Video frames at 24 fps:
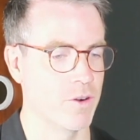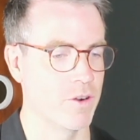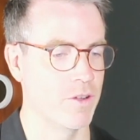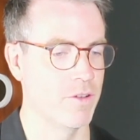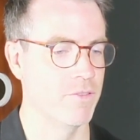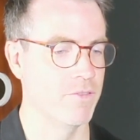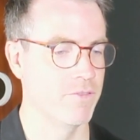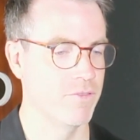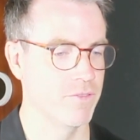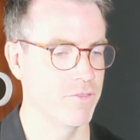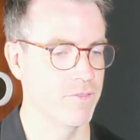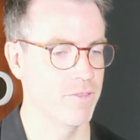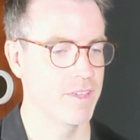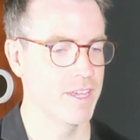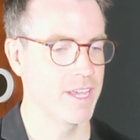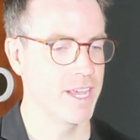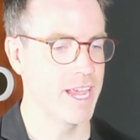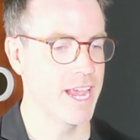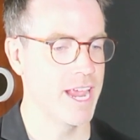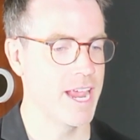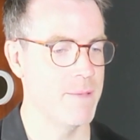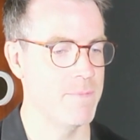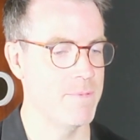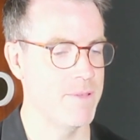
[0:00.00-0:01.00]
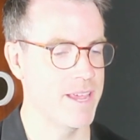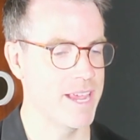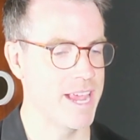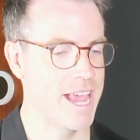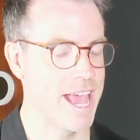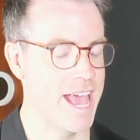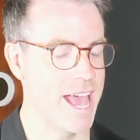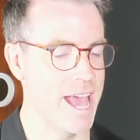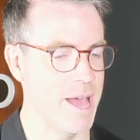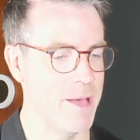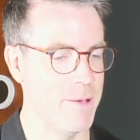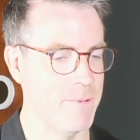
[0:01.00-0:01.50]
of
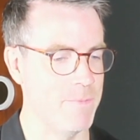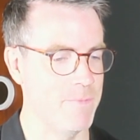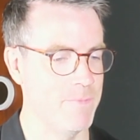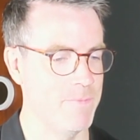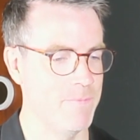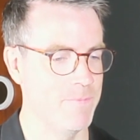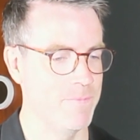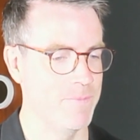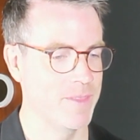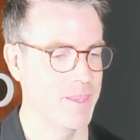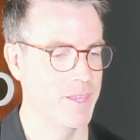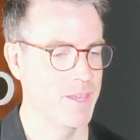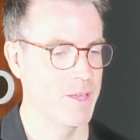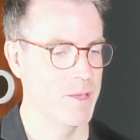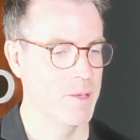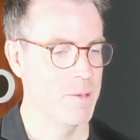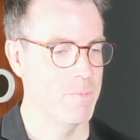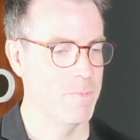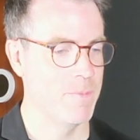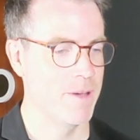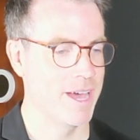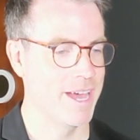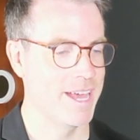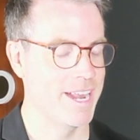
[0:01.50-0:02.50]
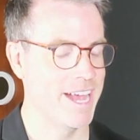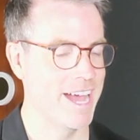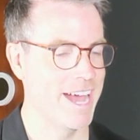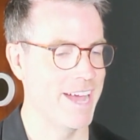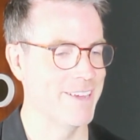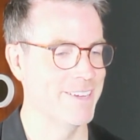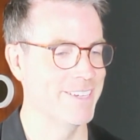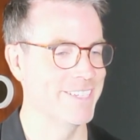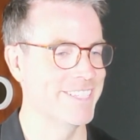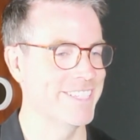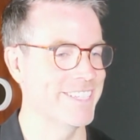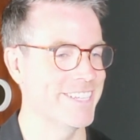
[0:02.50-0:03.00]
APM, but
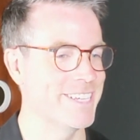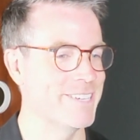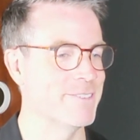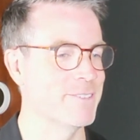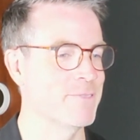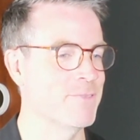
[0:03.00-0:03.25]
it was